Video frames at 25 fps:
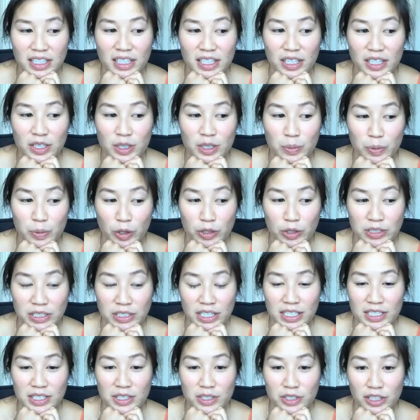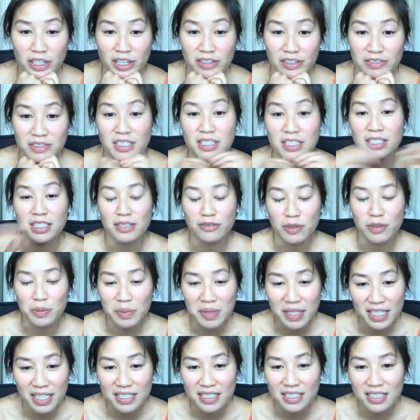the protests are often in different
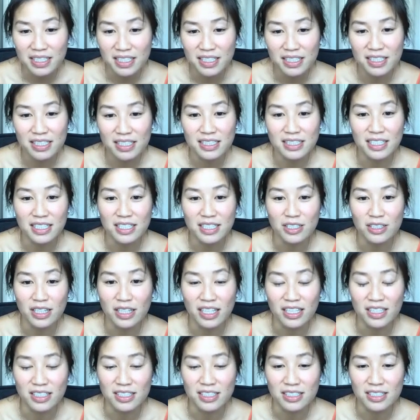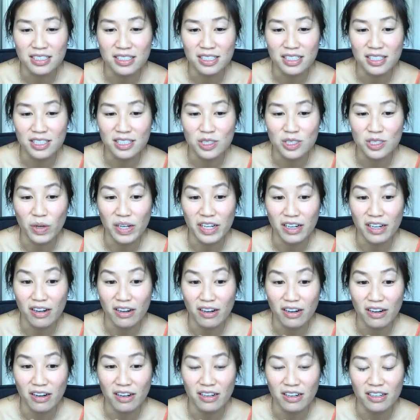places, and it's quite
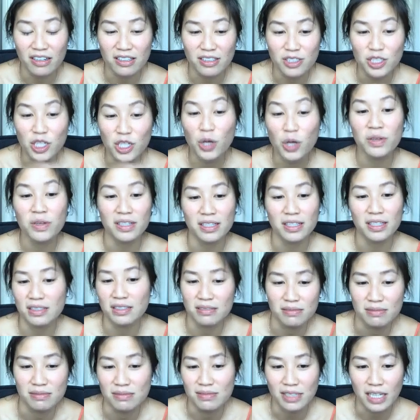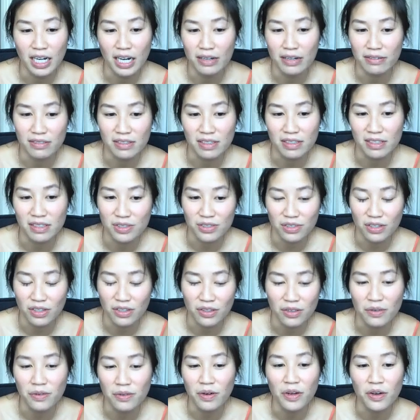hard. No one can cover this on
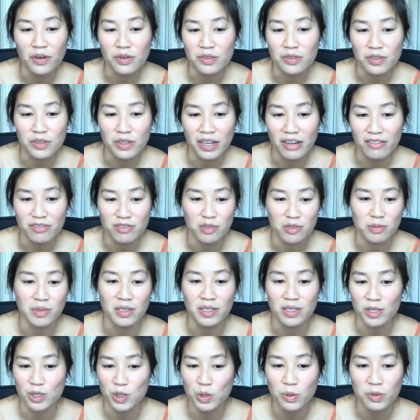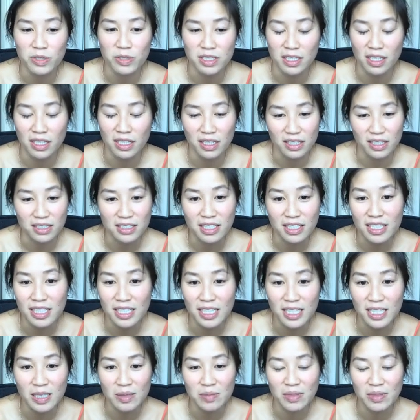their own. You have to be in a
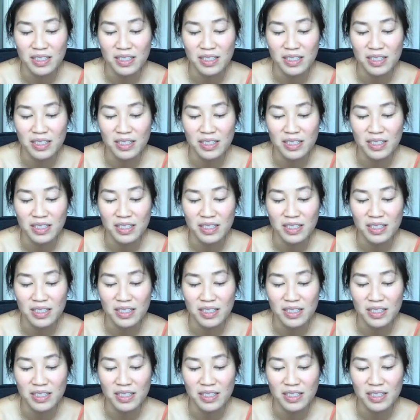team, and